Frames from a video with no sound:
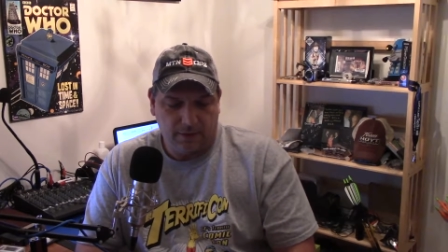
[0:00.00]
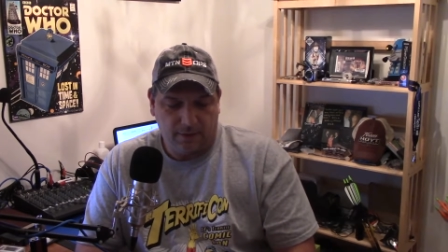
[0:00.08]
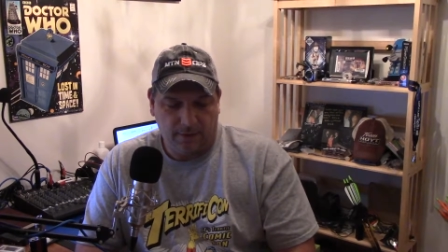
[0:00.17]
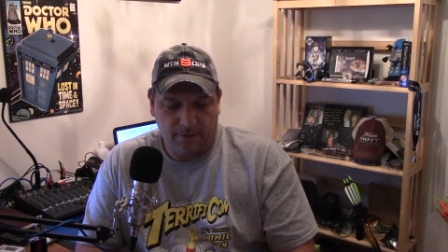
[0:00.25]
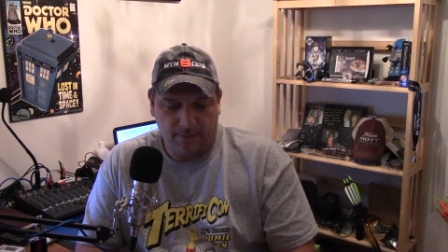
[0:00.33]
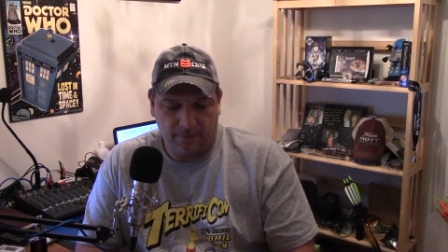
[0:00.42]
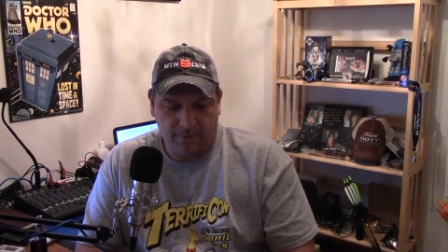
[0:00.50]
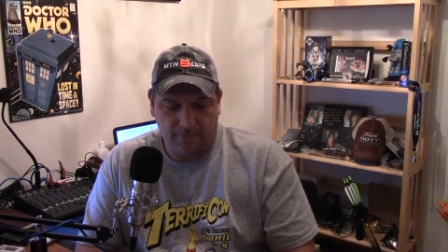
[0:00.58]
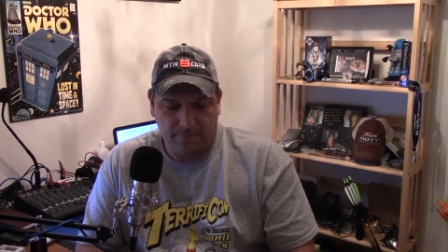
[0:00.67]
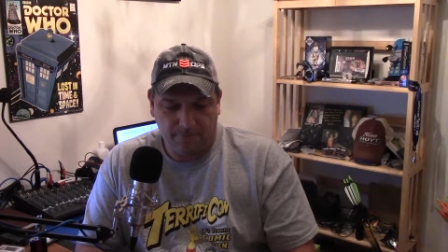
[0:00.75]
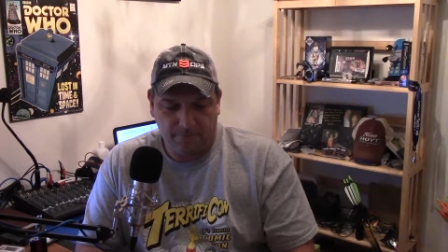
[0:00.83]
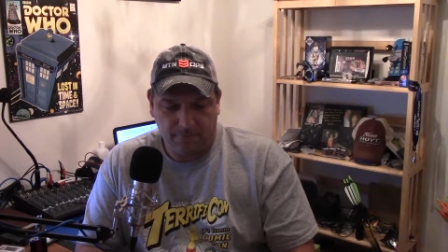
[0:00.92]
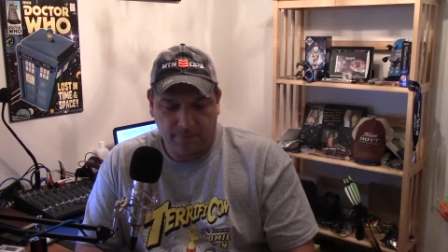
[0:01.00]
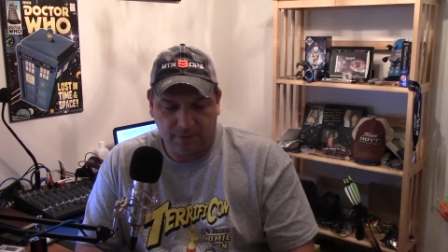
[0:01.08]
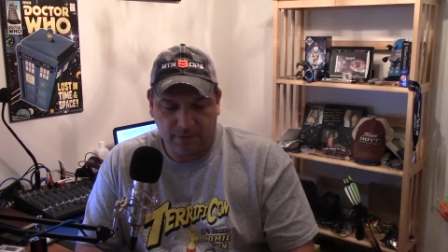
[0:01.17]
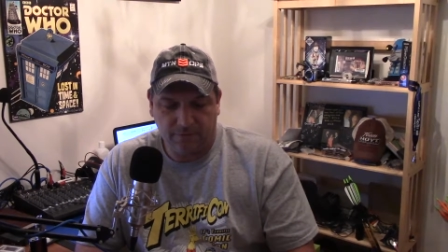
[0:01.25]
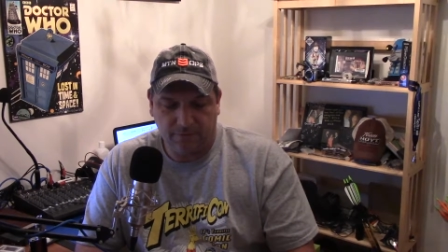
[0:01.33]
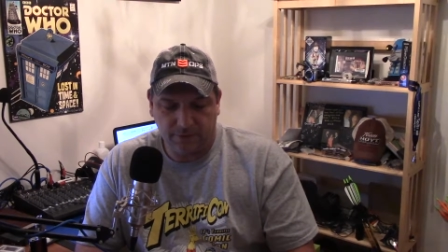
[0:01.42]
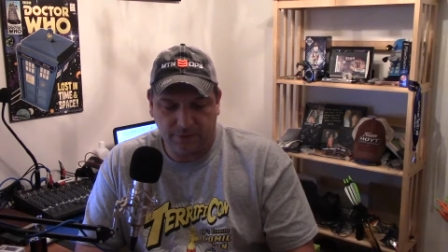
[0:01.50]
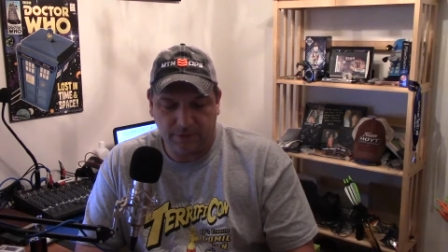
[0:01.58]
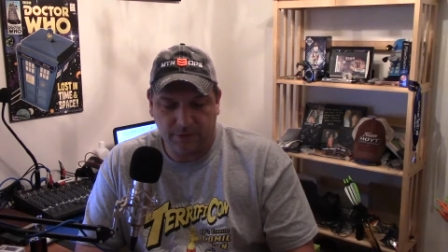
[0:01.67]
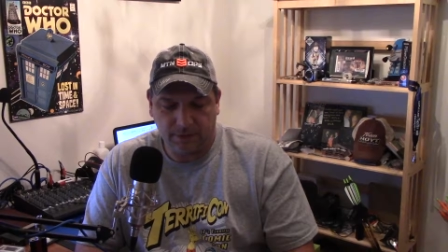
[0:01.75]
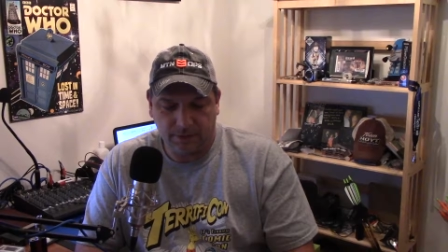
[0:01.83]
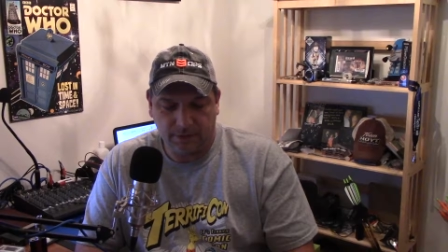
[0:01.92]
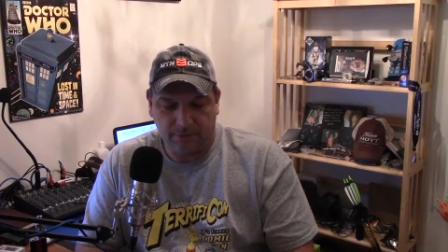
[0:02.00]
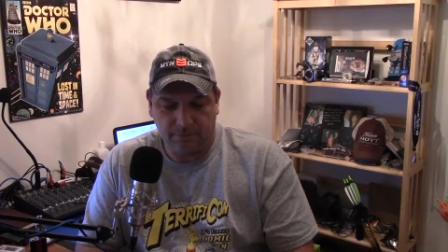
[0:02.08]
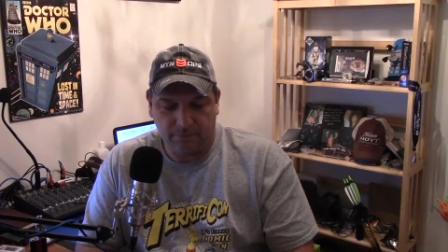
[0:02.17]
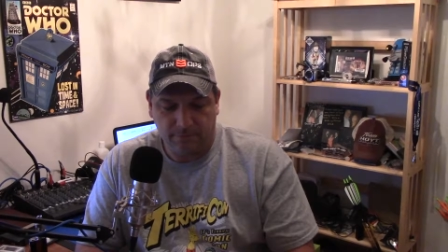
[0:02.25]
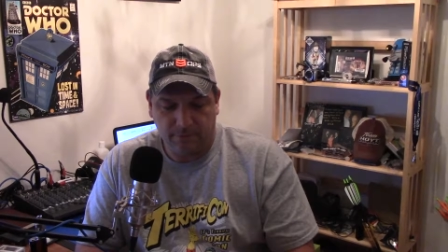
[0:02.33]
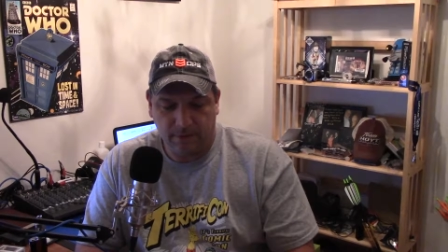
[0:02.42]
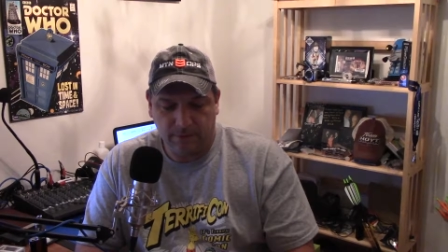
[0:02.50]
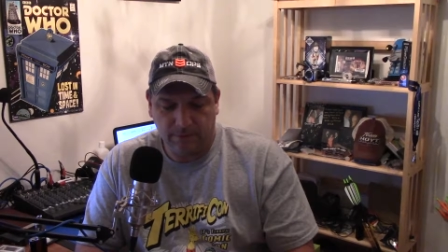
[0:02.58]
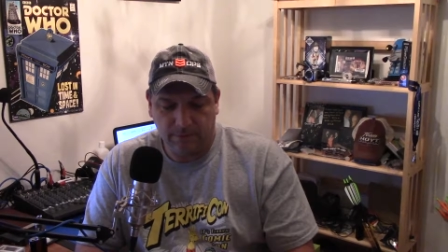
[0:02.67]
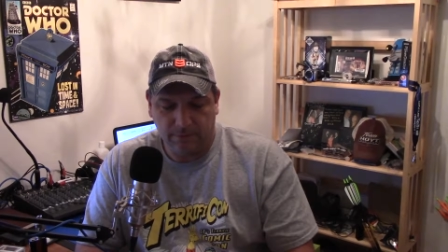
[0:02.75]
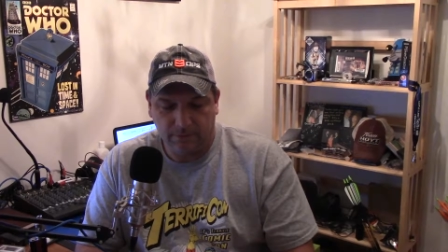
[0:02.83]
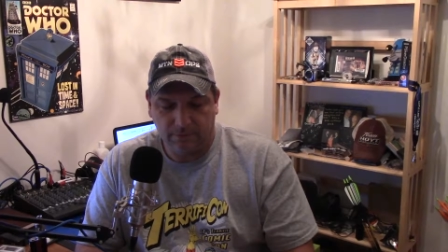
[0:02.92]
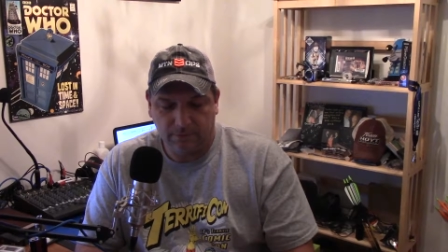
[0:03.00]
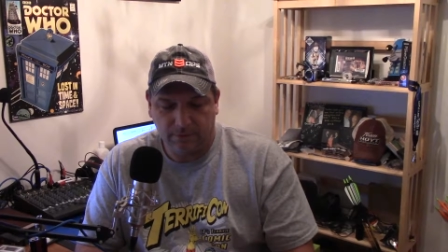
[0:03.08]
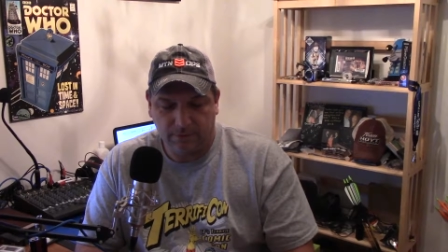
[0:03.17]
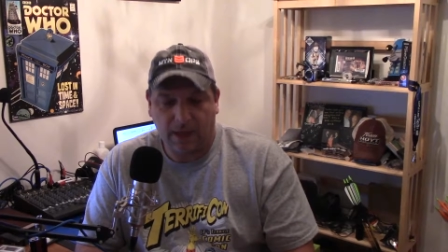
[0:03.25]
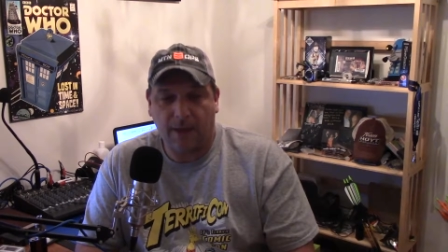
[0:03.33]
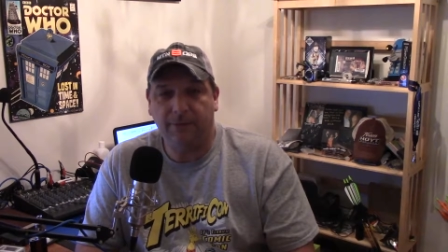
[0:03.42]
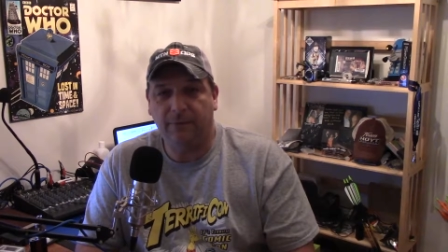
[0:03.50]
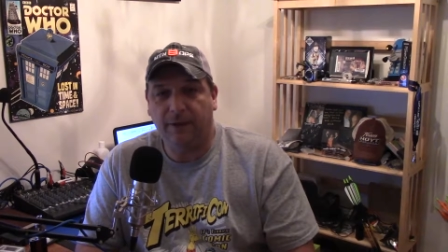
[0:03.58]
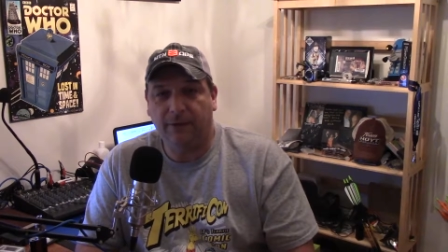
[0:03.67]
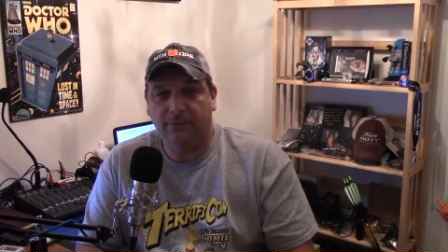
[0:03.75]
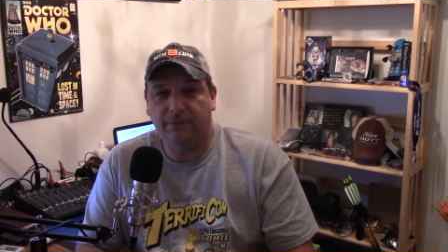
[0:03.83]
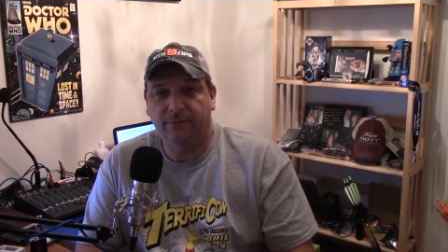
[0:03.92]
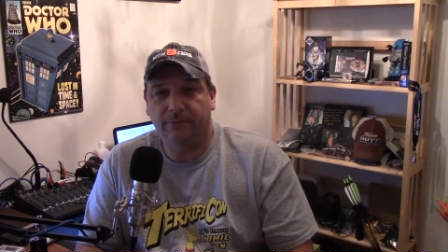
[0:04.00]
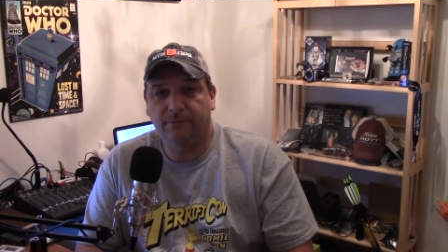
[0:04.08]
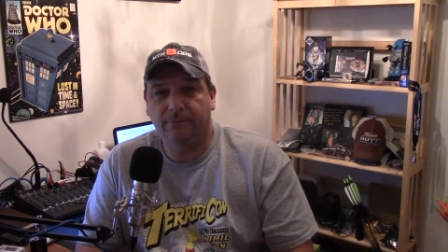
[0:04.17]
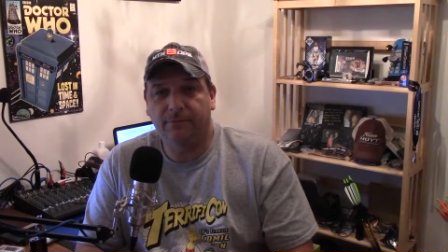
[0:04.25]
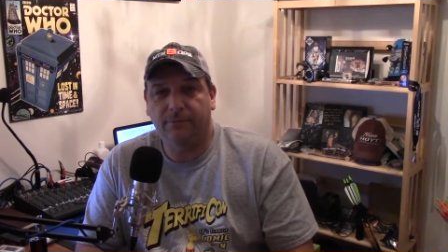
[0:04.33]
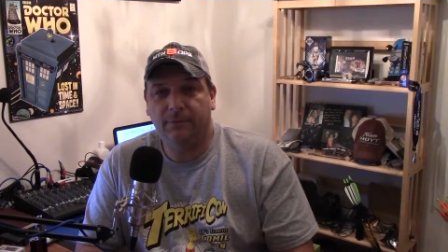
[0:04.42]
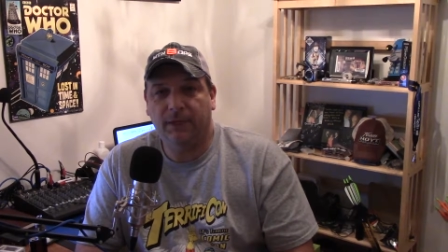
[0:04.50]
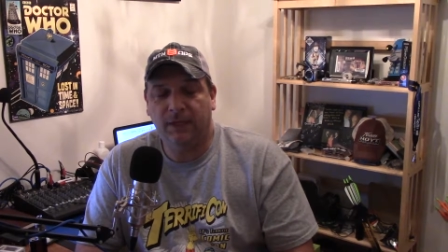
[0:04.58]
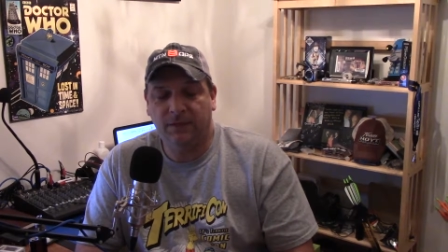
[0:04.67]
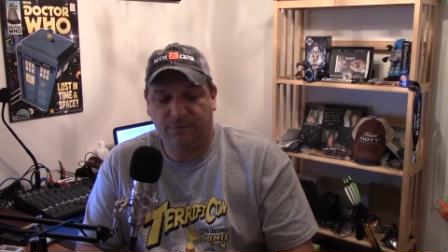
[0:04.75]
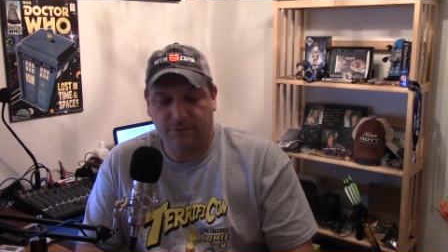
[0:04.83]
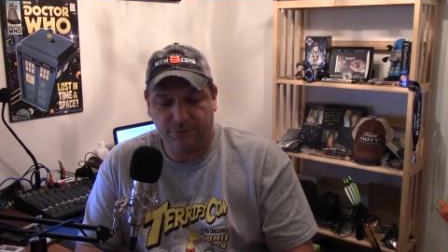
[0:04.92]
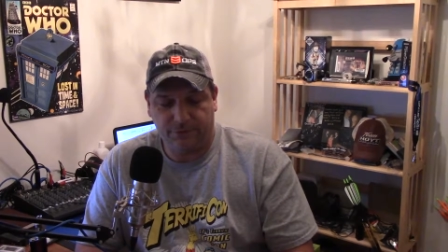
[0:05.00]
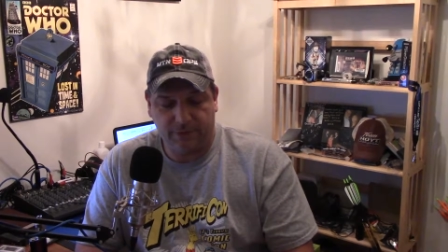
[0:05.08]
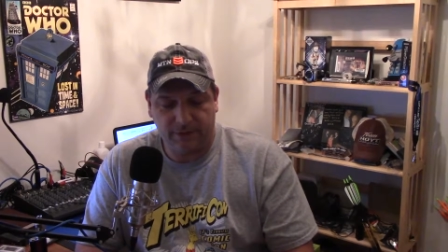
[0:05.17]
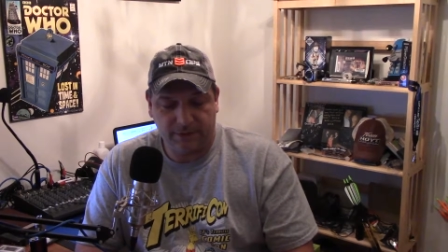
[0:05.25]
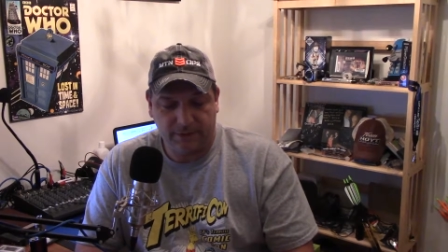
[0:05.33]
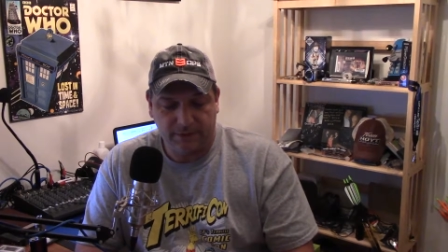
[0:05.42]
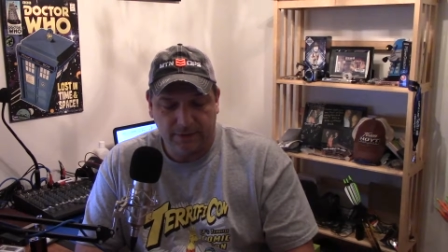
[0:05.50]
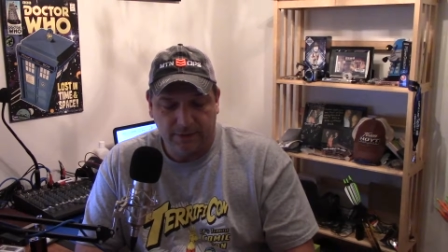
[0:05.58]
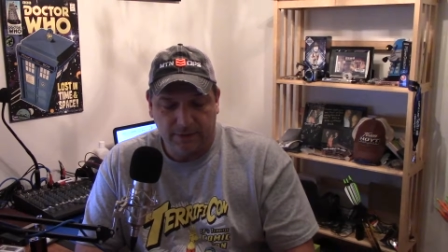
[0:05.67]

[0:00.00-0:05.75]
But unfortunately, Ramey topped him out on the first race.